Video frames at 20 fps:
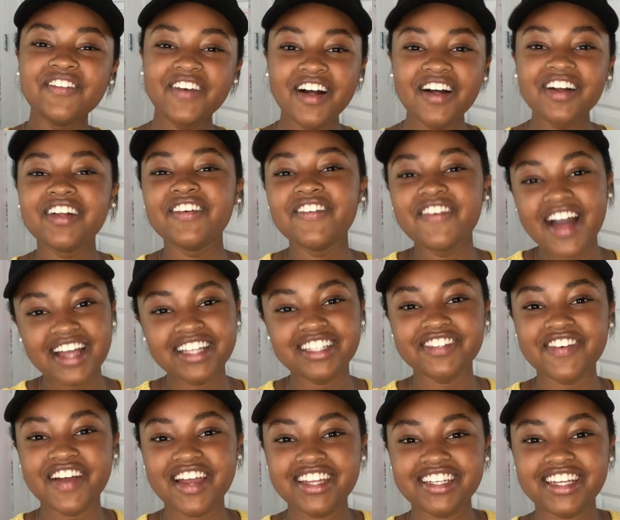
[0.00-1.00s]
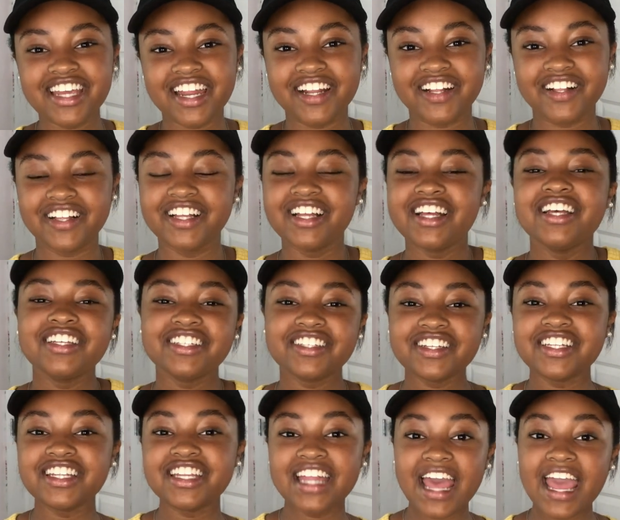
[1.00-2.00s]
welcome back to my channel.
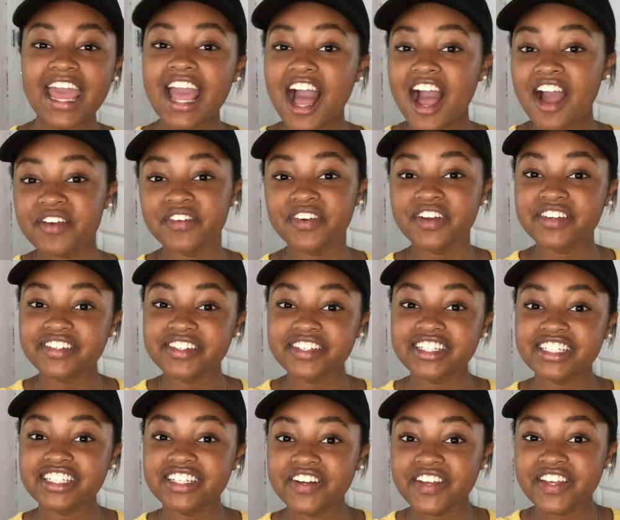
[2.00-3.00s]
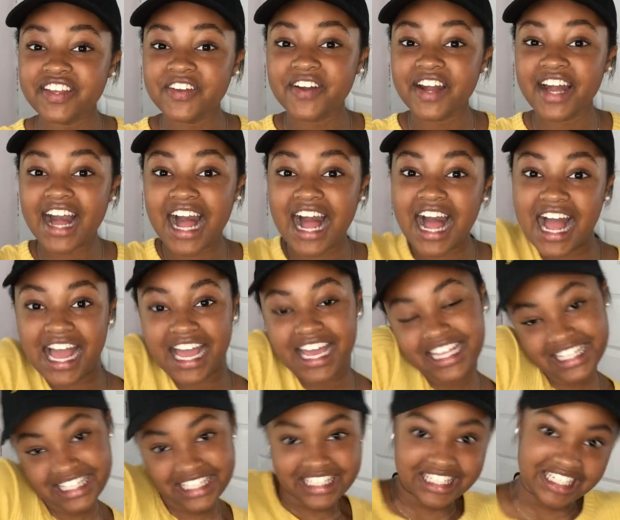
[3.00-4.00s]
So today I'm going to be showing you
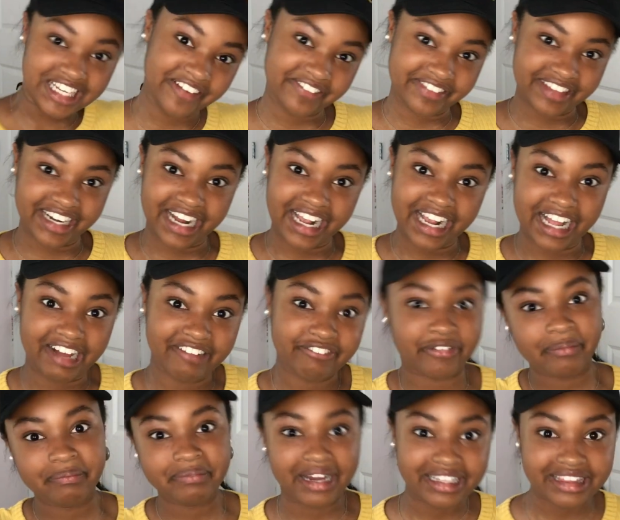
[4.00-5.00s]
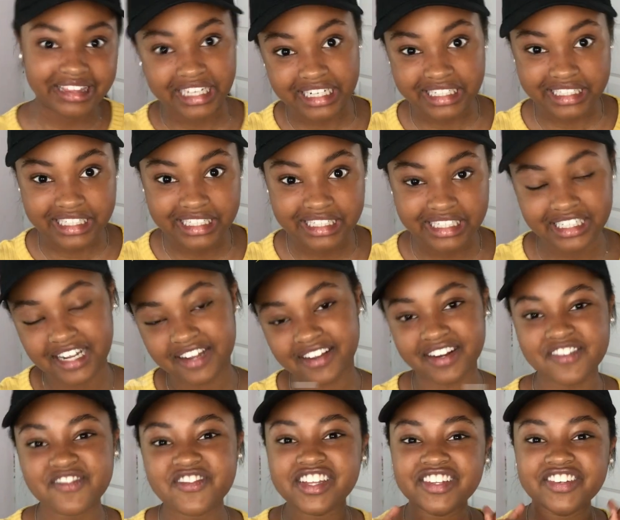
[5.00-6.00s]
guys stuff that I got from my locker. I'm
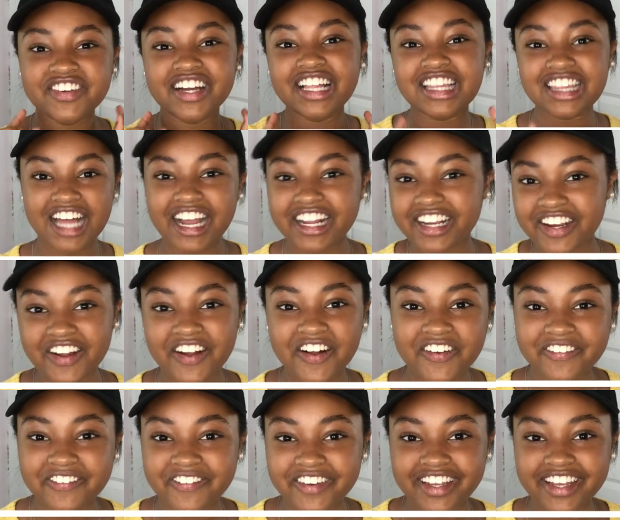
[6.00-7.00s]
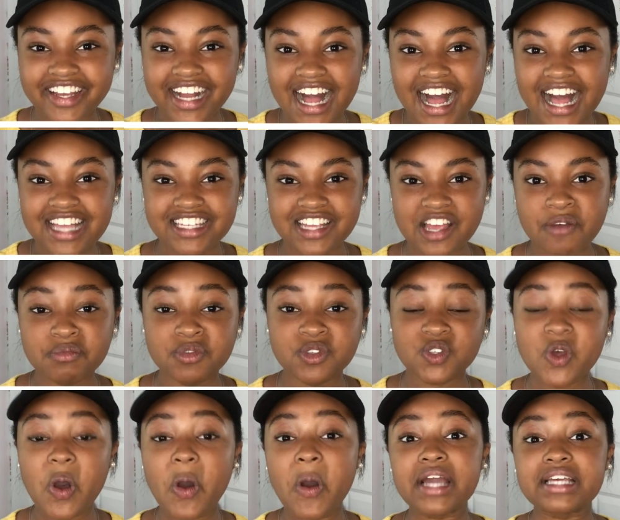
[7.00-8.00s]
going to be doing a locker haul for you guys. I'm
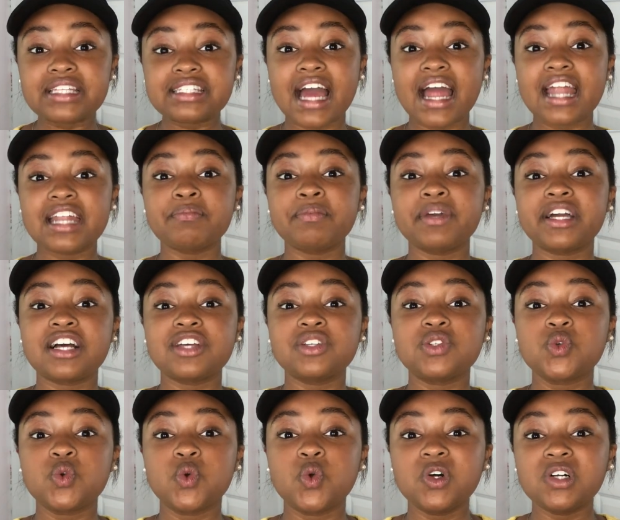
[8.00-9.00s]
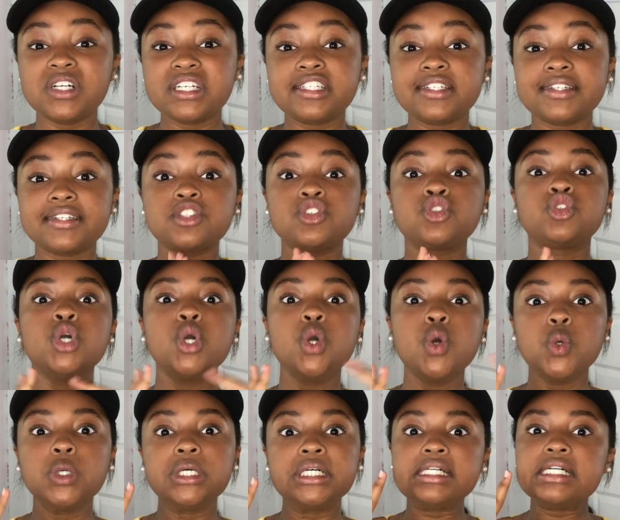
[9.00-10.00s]
so excited because school is just
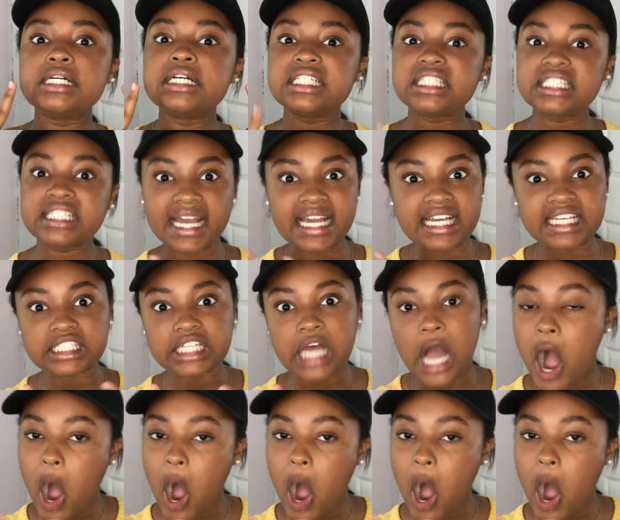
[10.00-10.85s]
two days